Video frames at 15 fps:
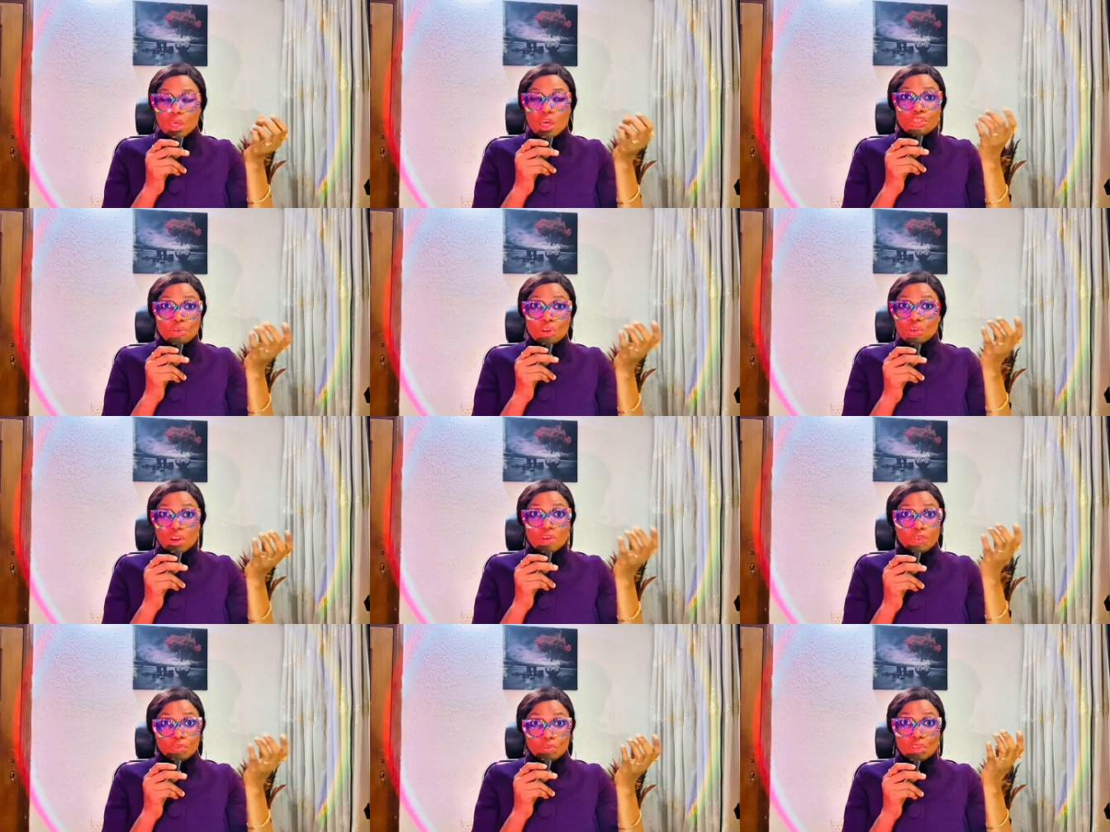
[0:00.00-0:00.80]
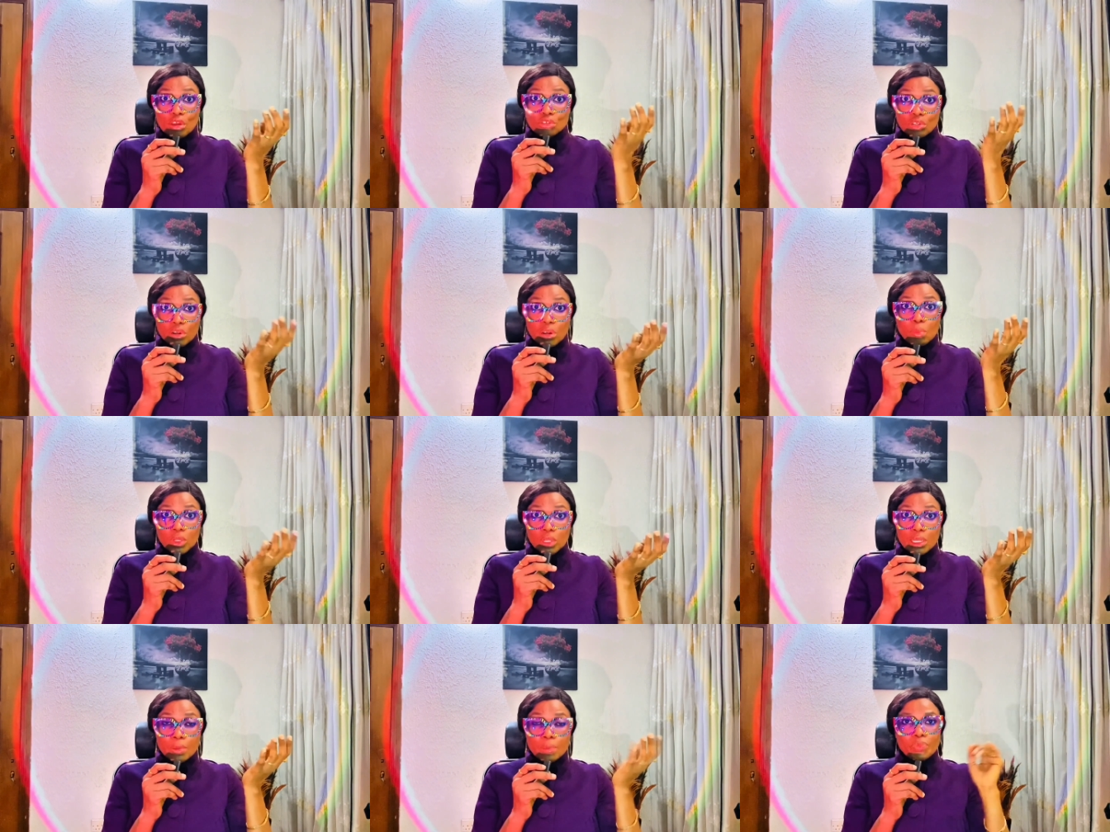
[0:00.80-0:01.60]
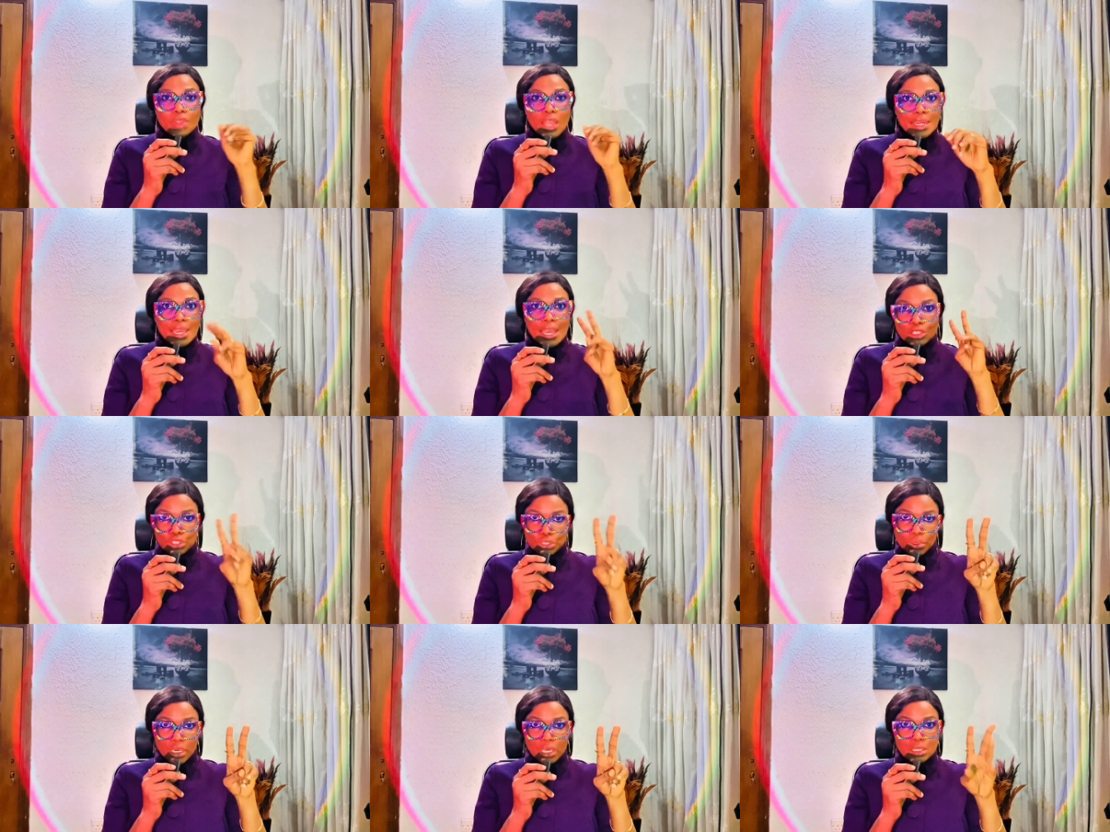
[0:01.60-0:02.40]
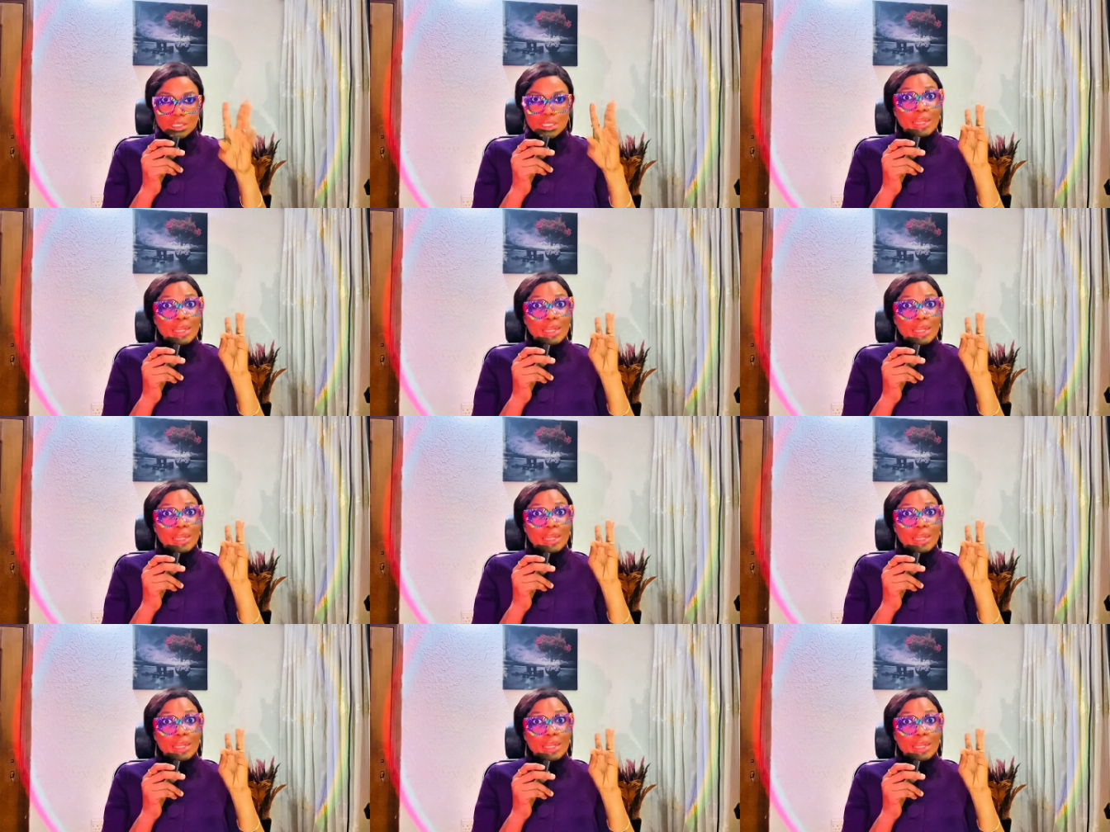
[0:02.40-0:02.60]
350,000 naira monthly and he has 2 kids